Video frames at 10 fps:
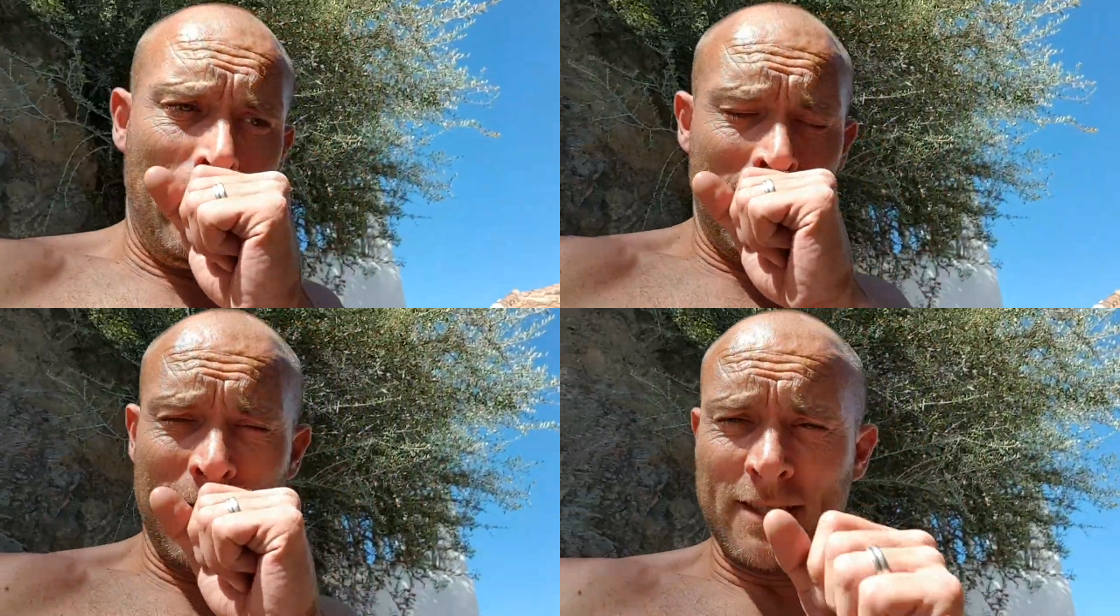
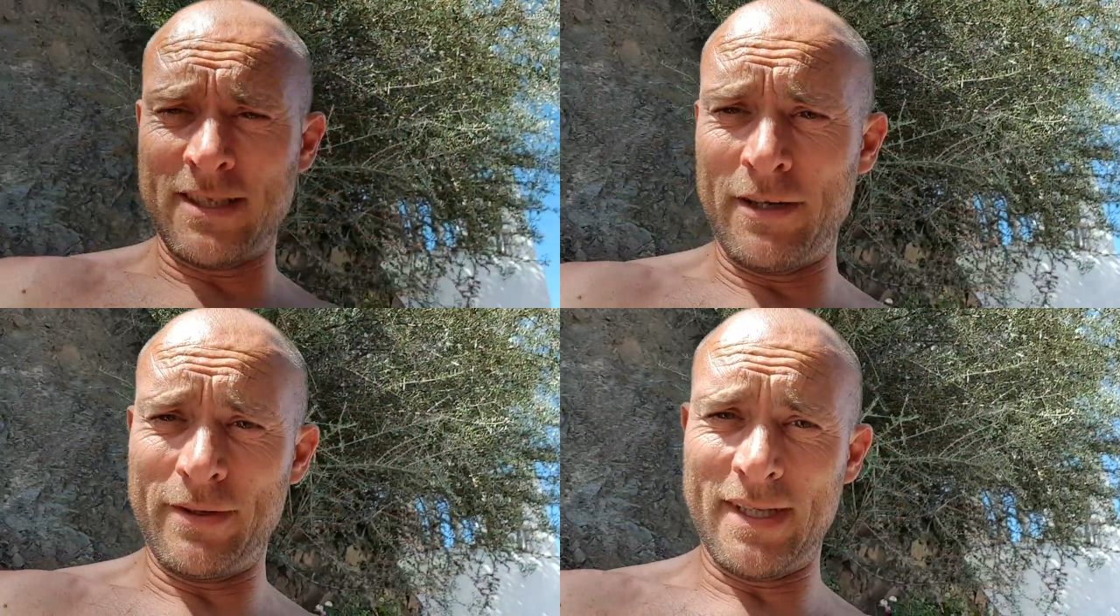
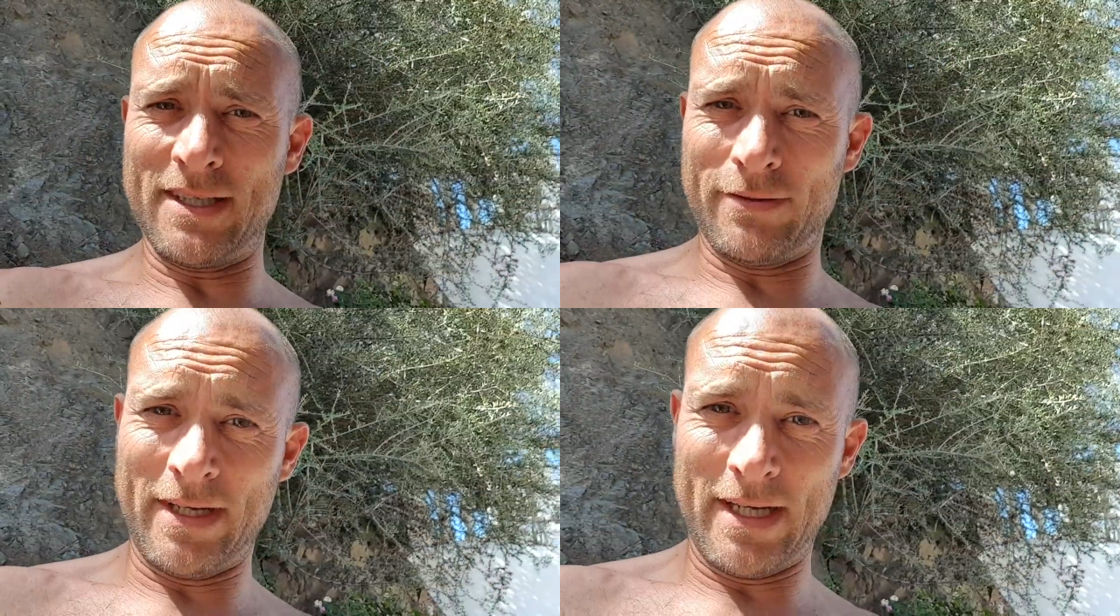auxiliary
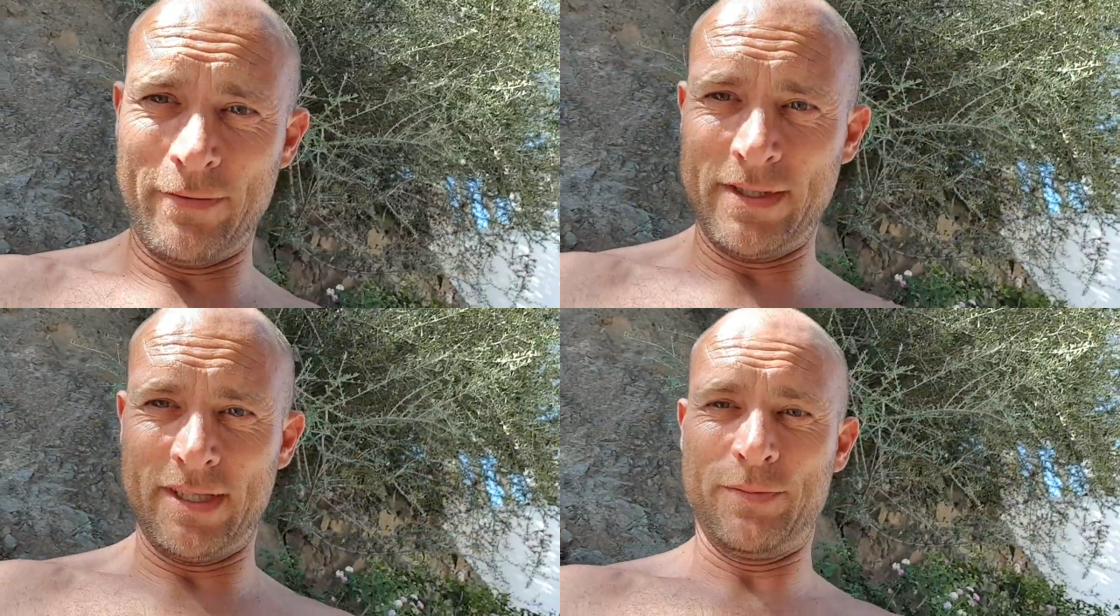diesel heater,
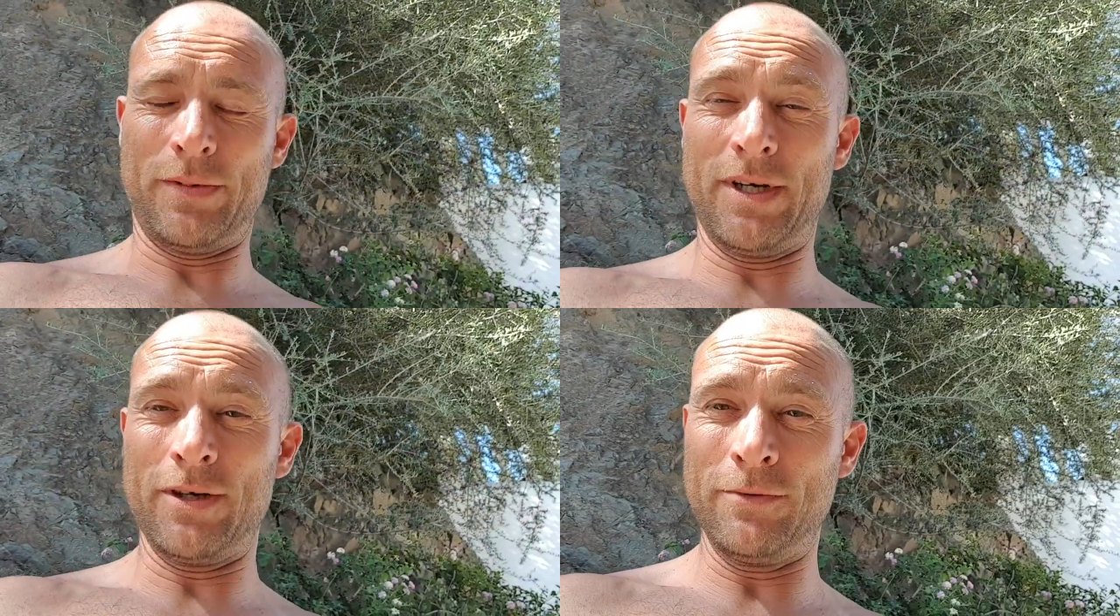which is
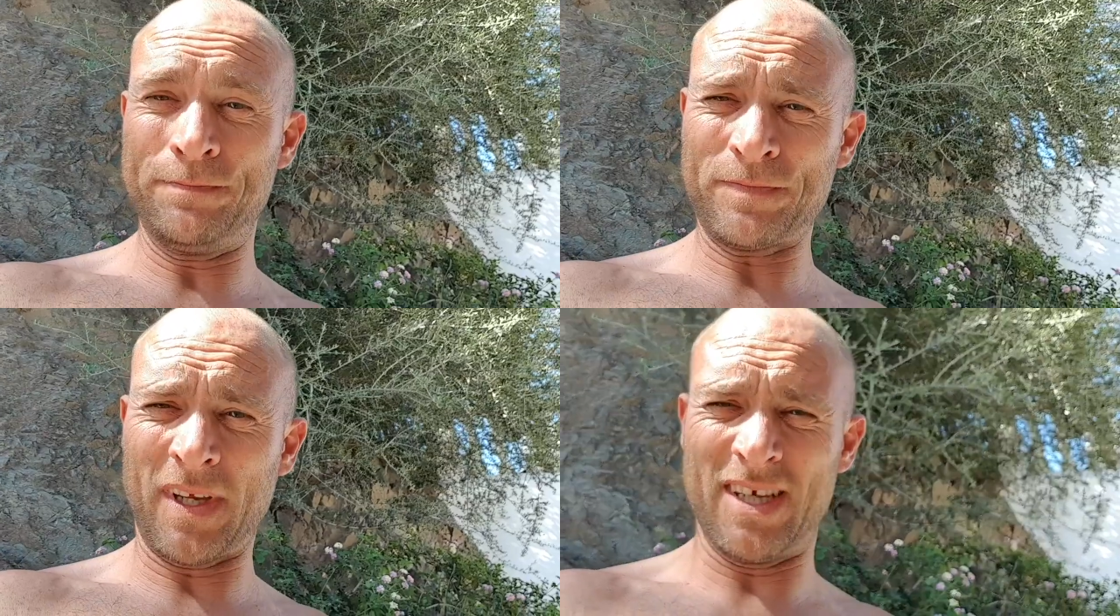pretty cool.
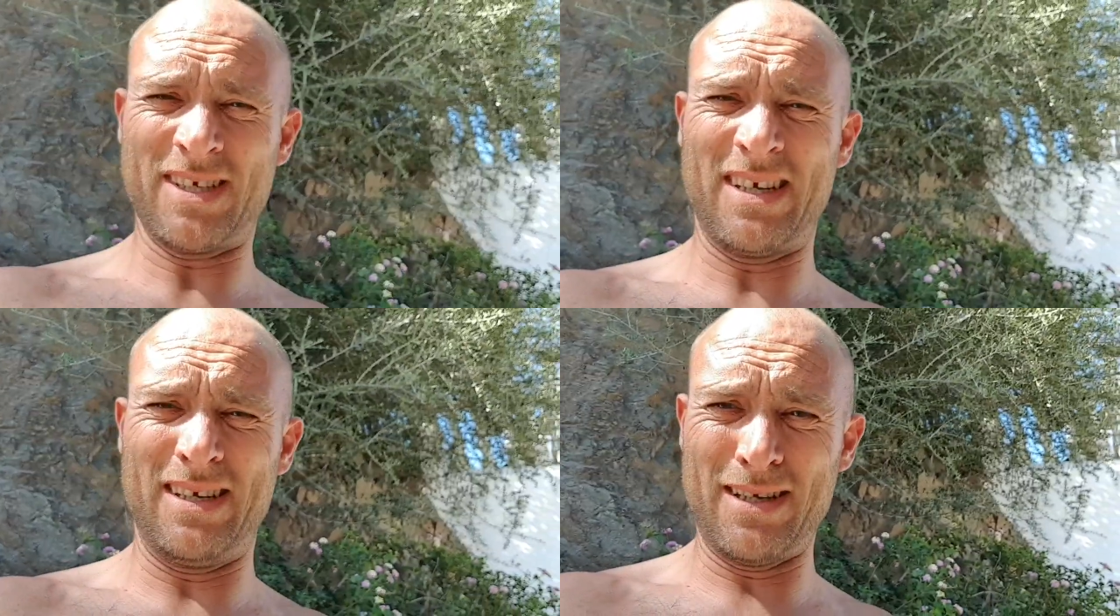
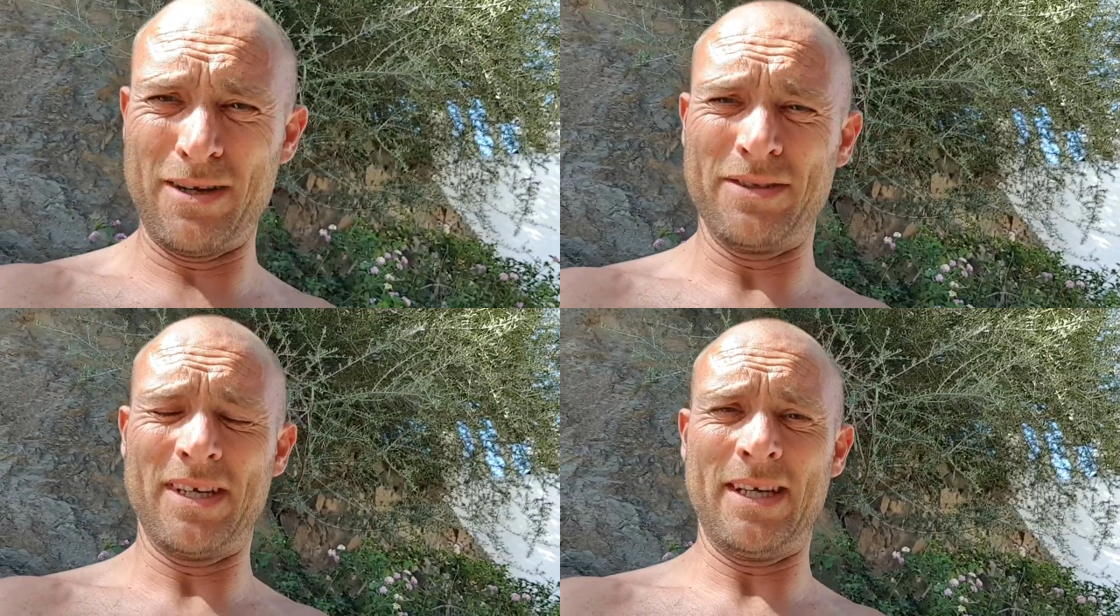Kicks out
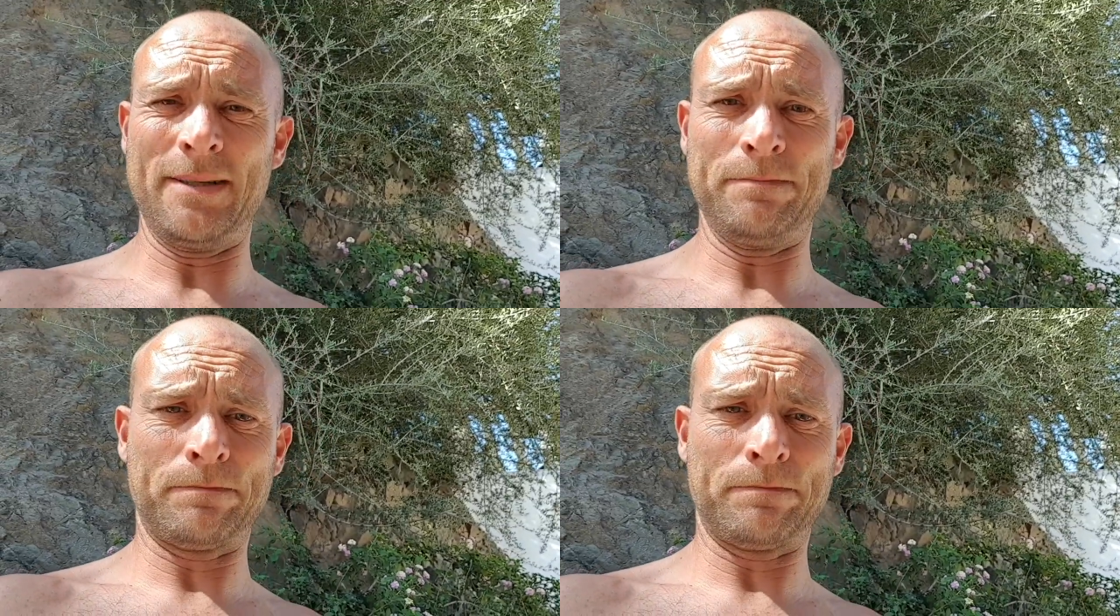loads of heat.